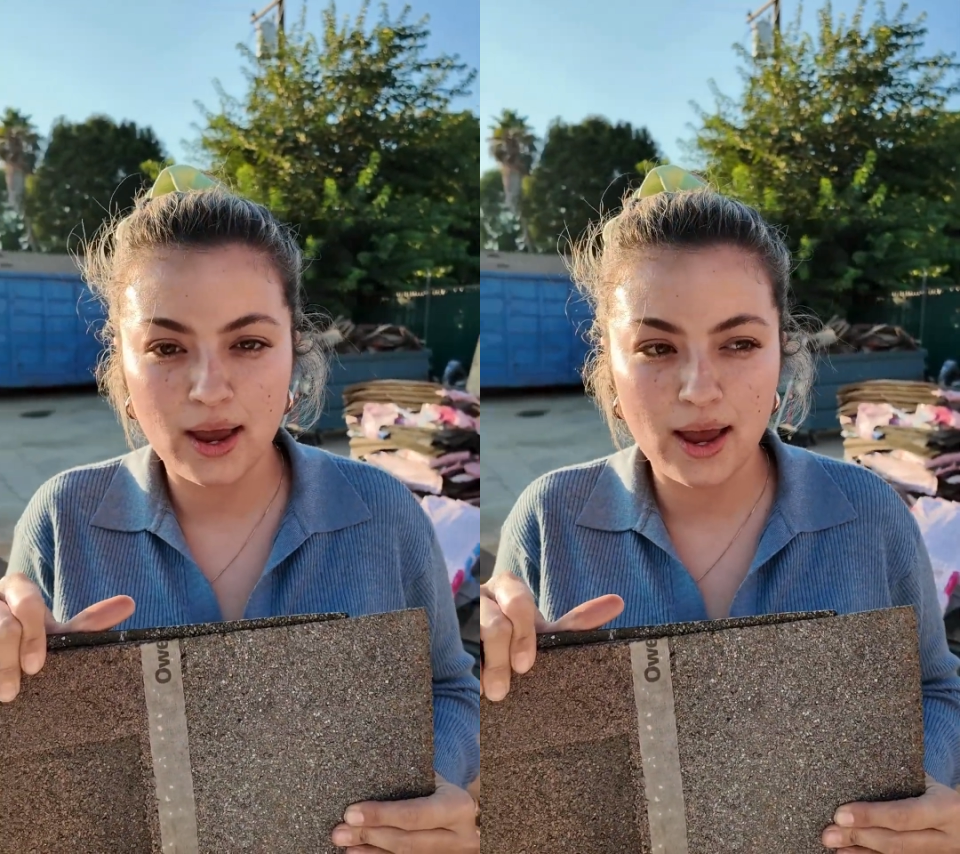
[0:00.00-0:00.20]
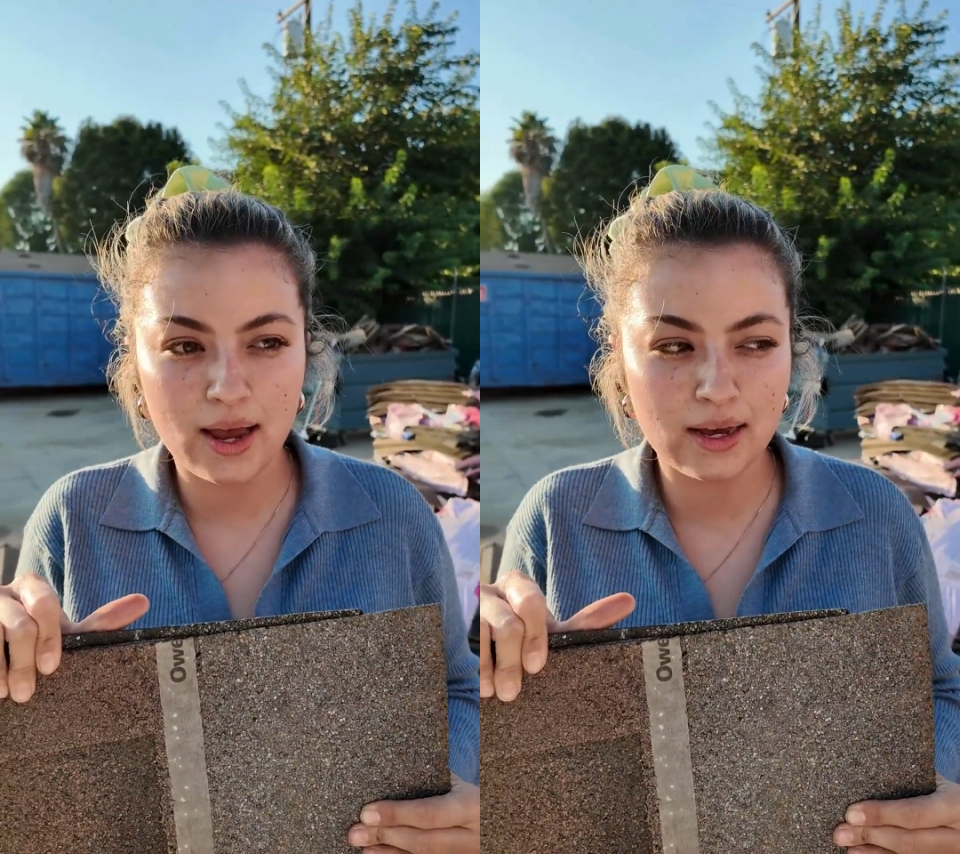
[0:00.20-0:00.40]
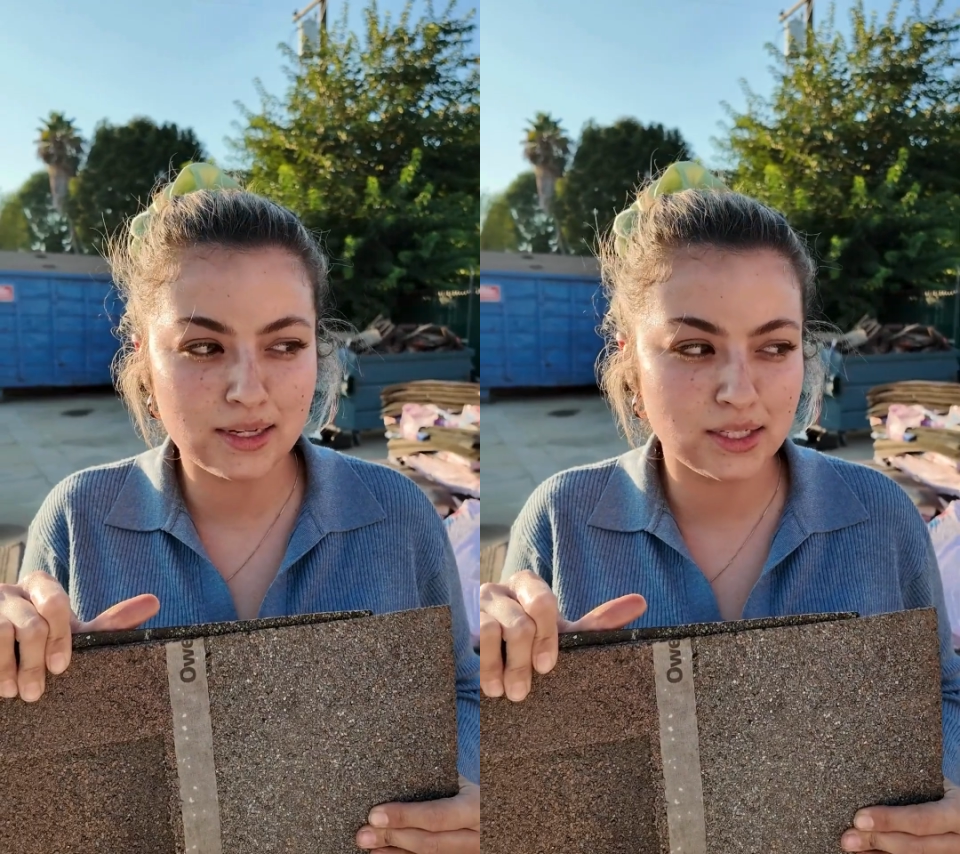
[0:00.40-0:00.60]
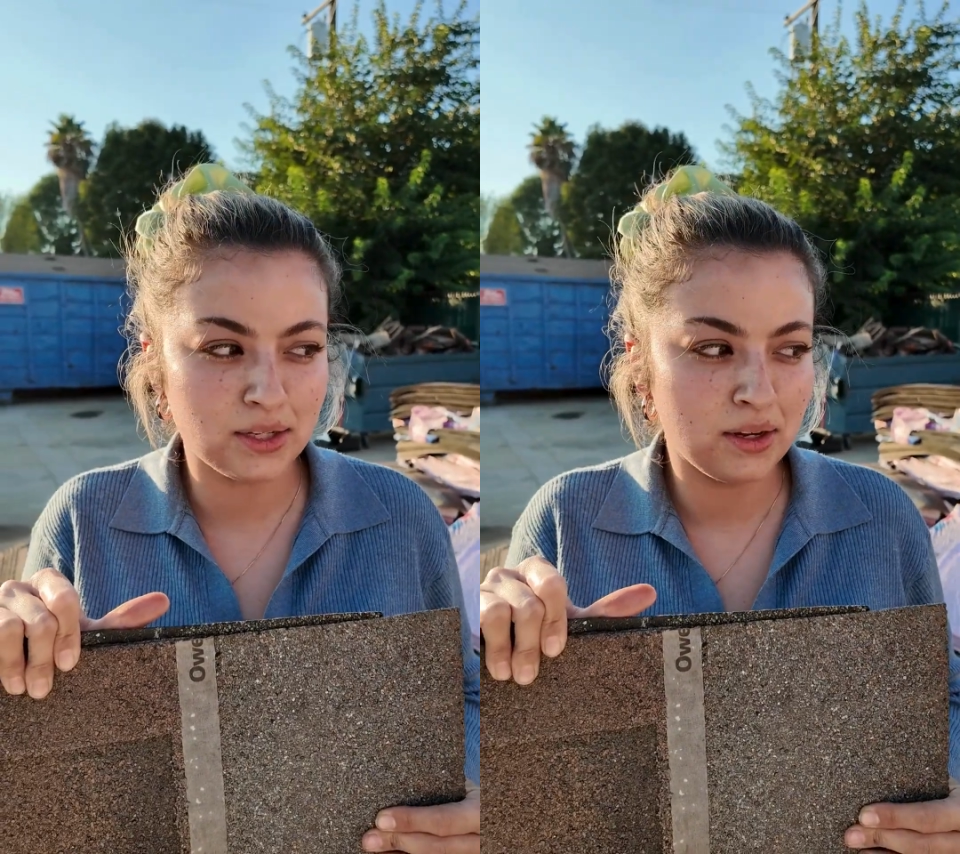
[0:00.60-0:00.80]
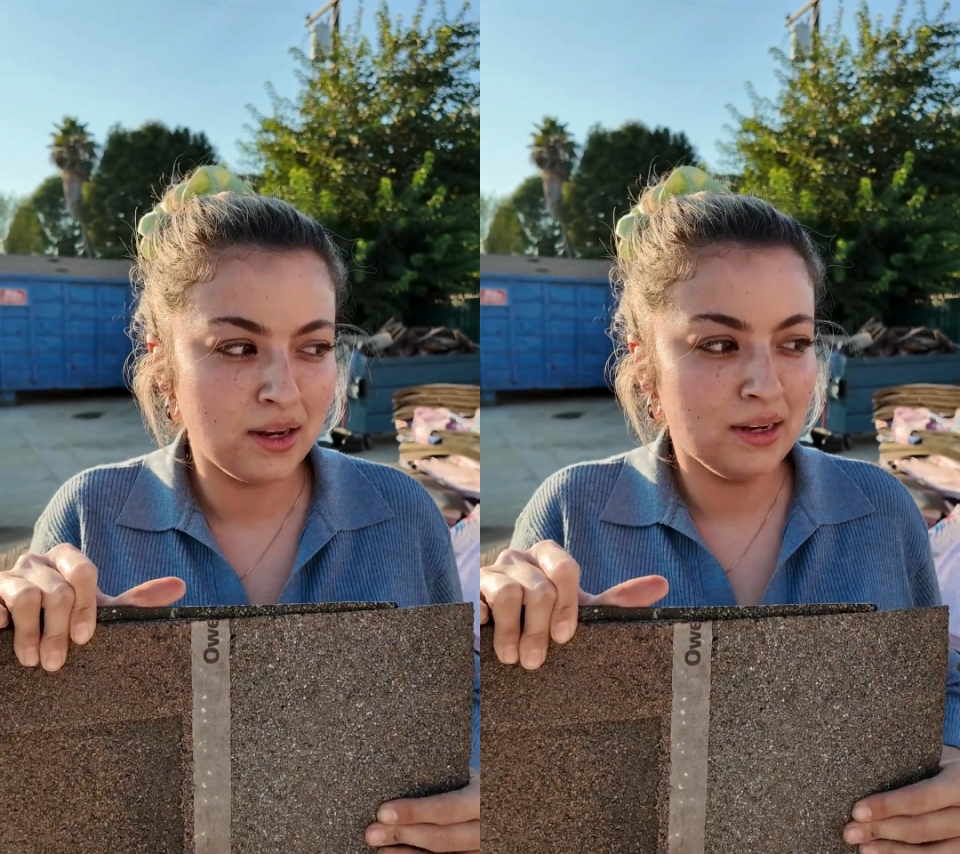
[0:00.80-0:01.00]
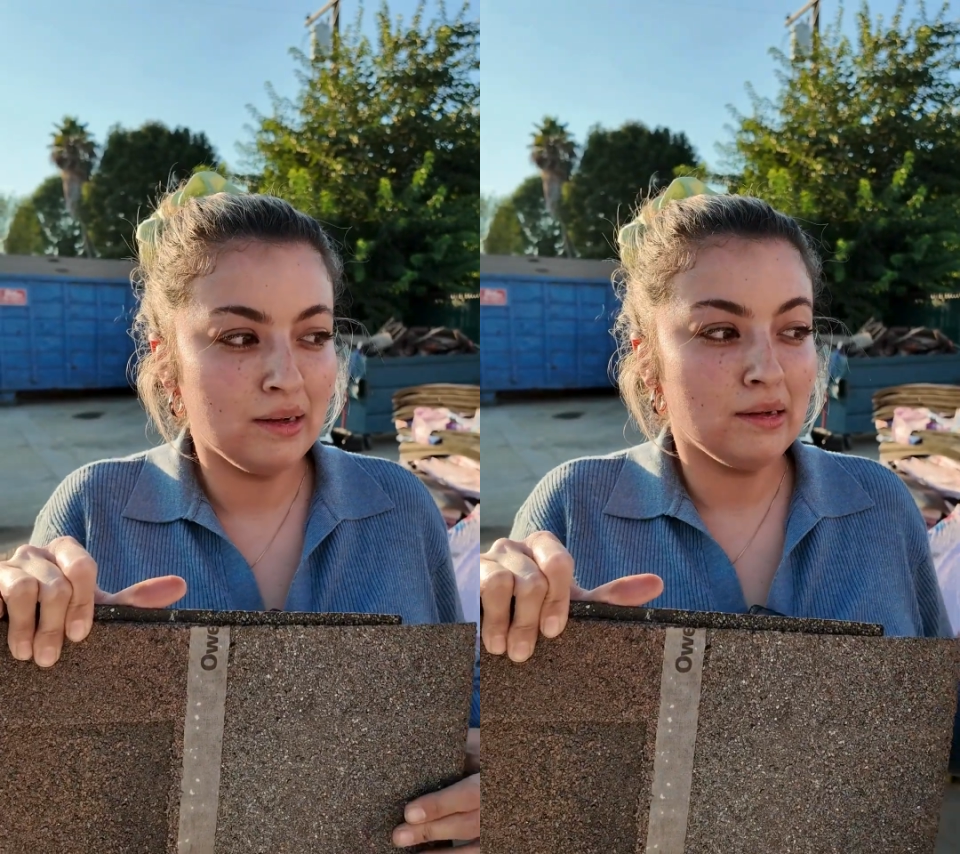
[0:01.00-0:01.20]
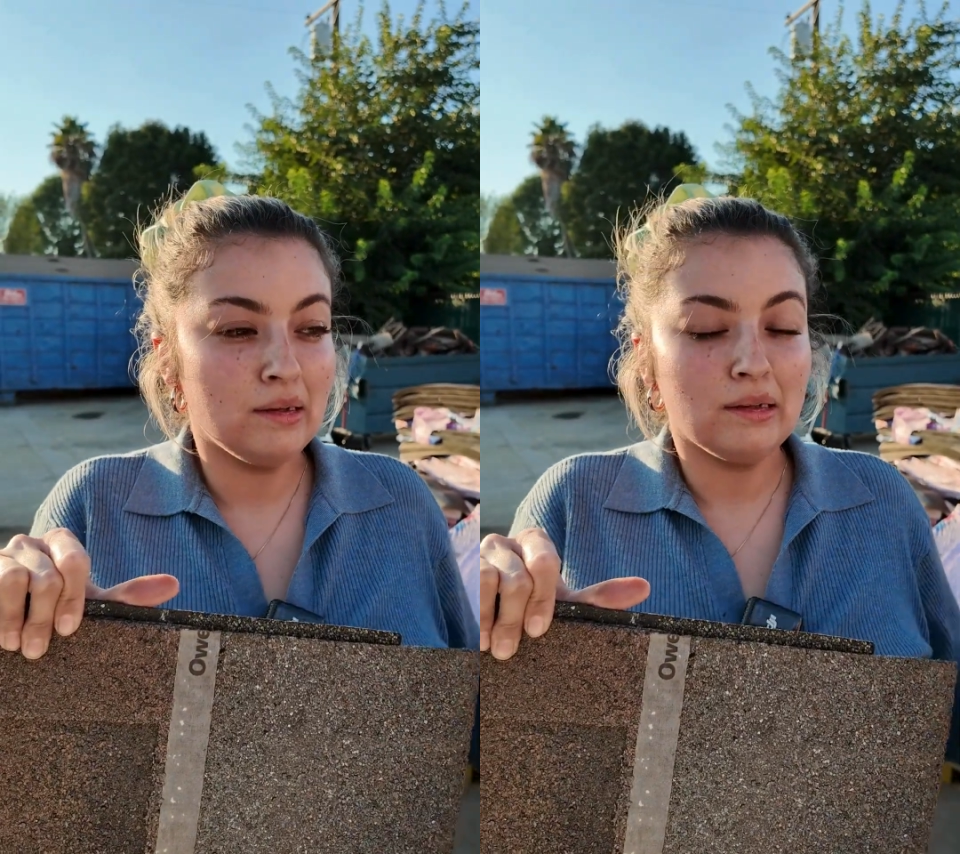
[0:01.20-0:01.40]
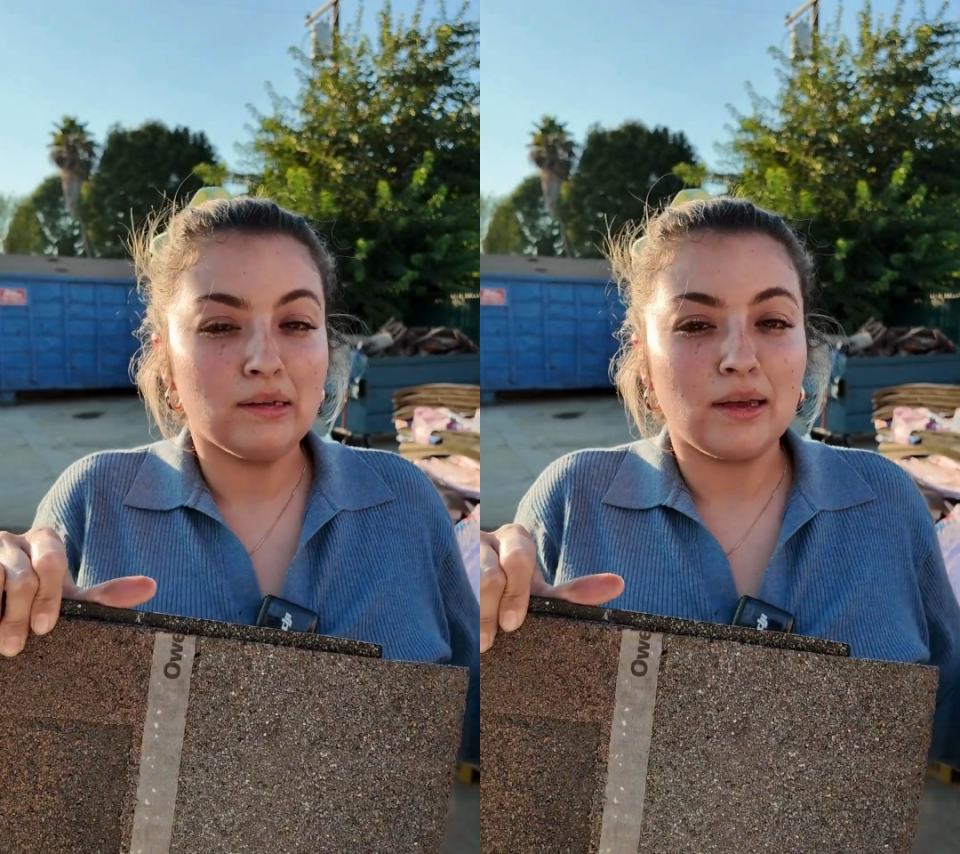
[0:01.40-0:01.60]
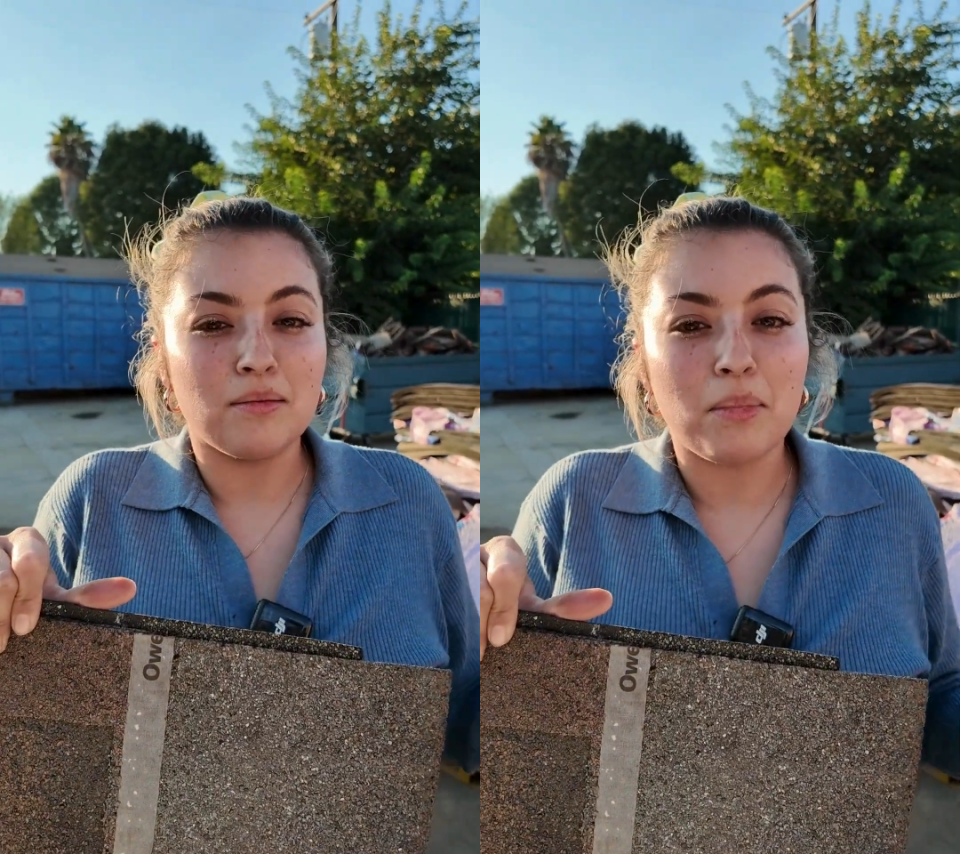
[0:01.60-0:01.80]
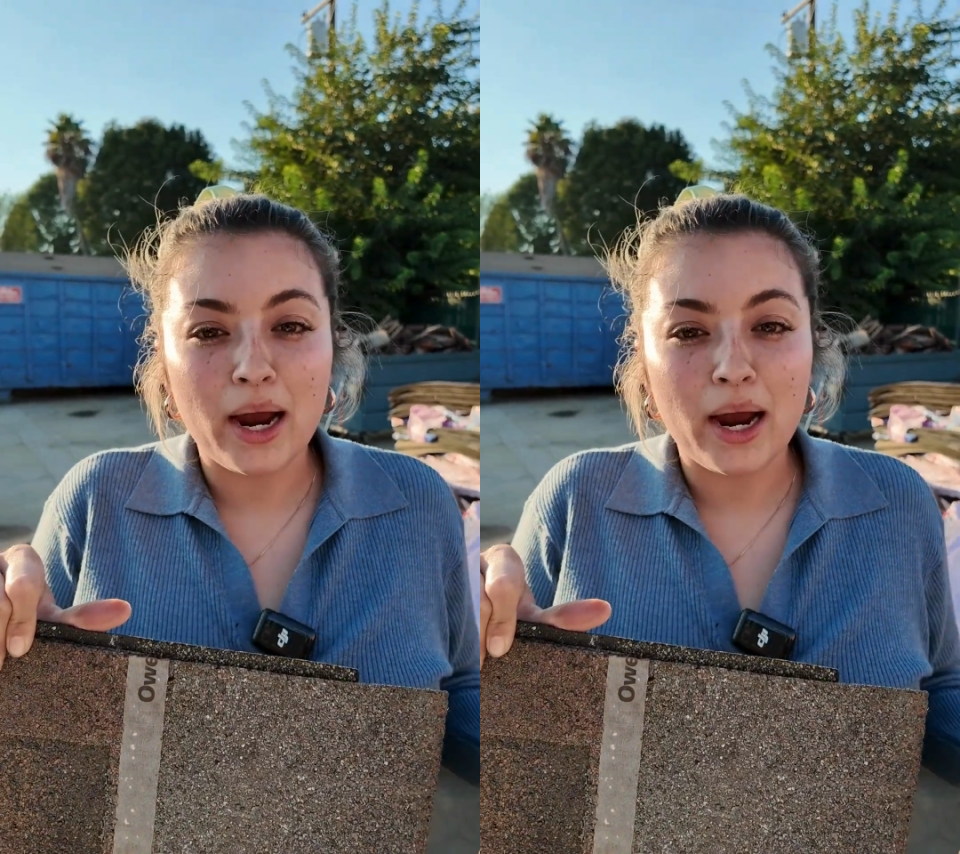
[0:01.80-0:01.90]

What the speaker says: And in